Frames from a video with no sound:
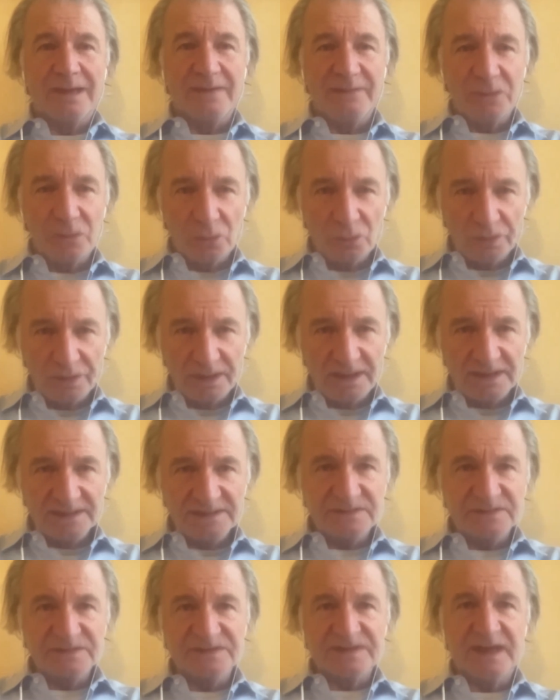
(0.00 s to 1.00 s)
way we
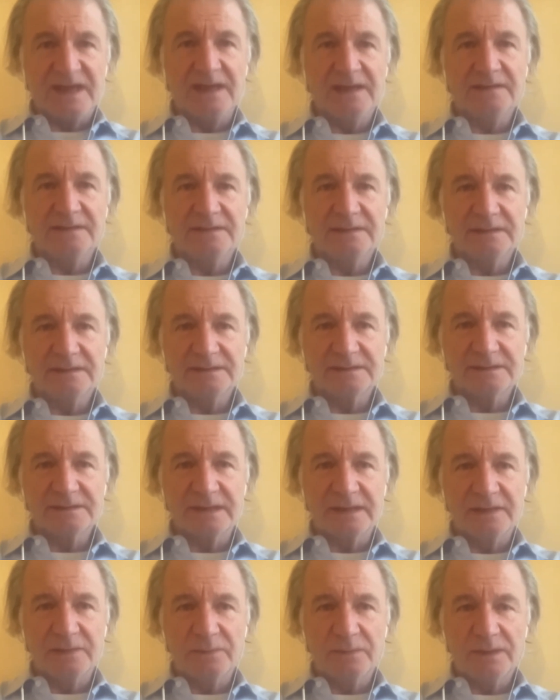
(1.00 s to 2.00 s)
organize society is
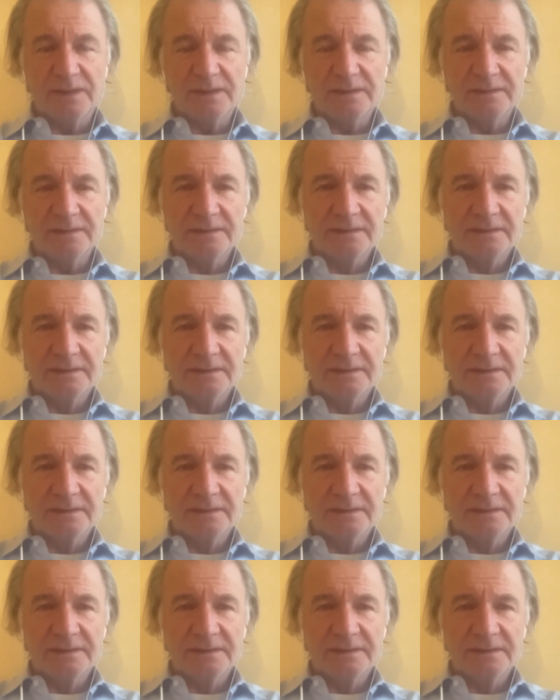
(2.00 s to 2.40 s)
another one.